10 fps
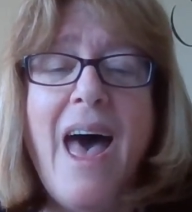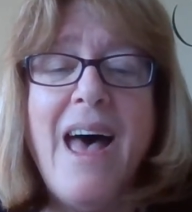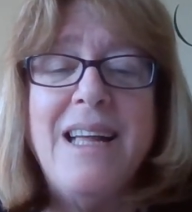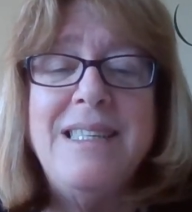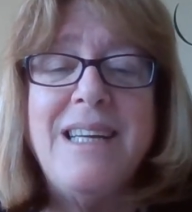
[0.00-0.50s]

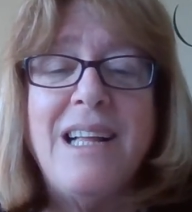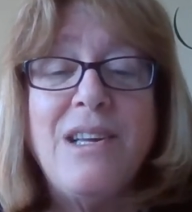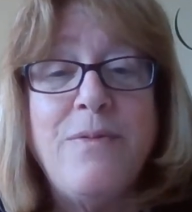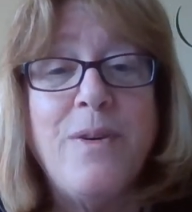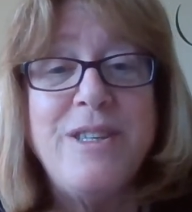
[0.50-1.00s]
And I
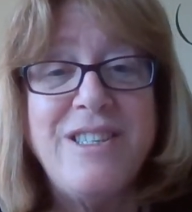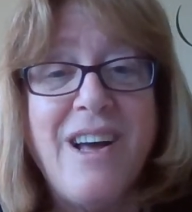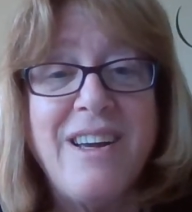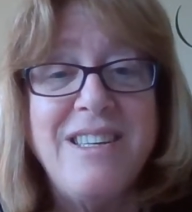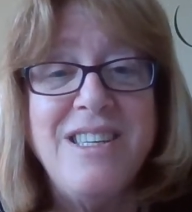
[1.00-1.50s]
look forward to
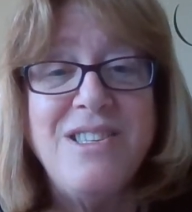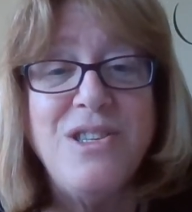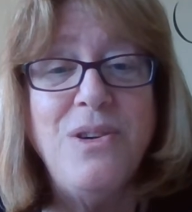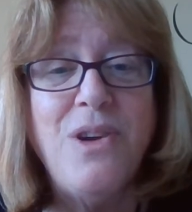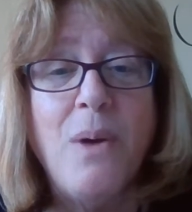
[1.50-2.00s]
talking to you
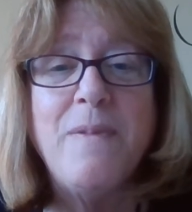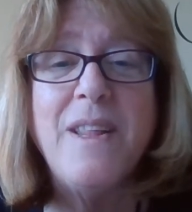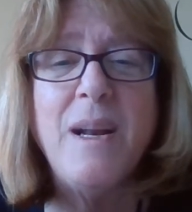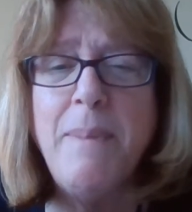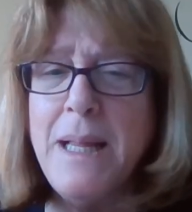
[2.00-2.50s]
soon.
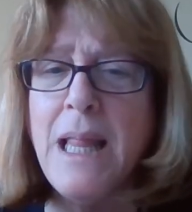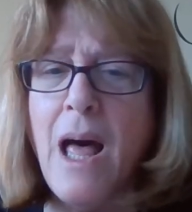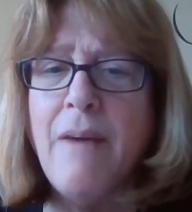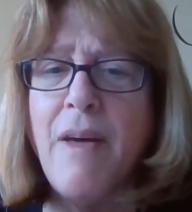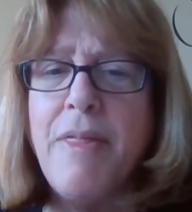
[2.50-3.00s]
Hopefully it'll be
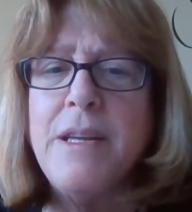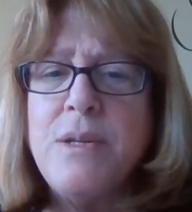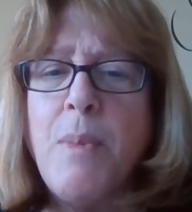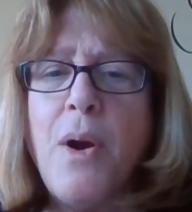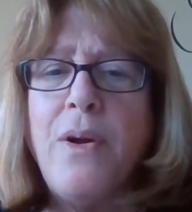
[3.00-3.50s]
live. I think
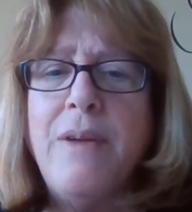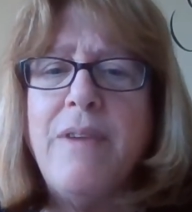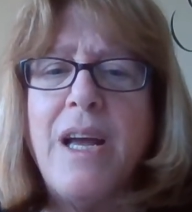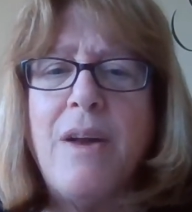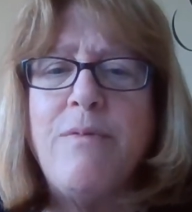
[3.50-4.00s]
tomorrow
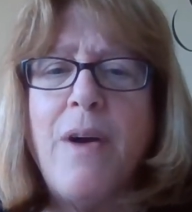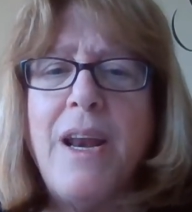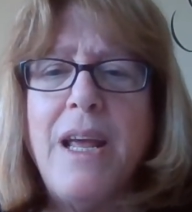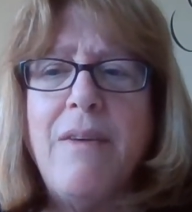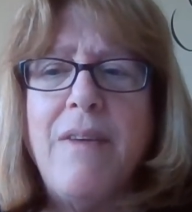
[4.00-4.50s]
evening, on
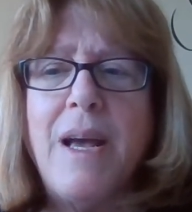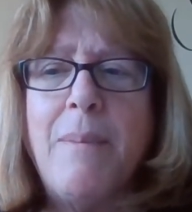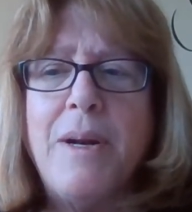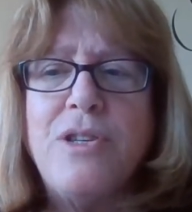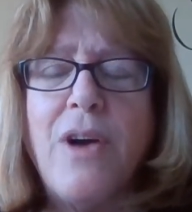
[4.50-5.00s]
Friday evening,
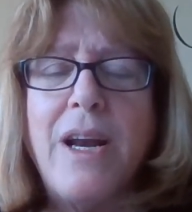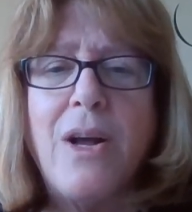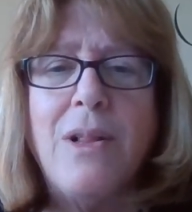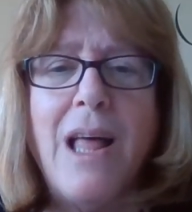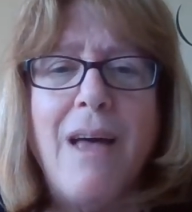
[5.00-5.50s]
I'm going to try to
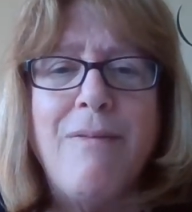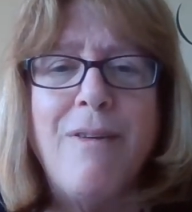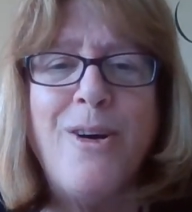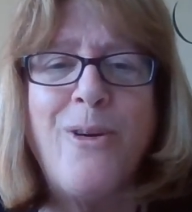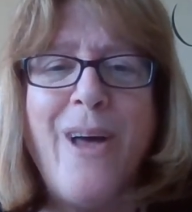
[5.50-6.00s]
go live.
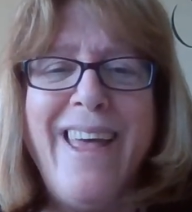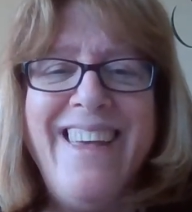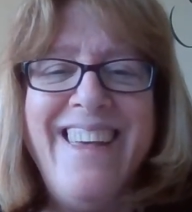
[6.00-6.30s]
Okay.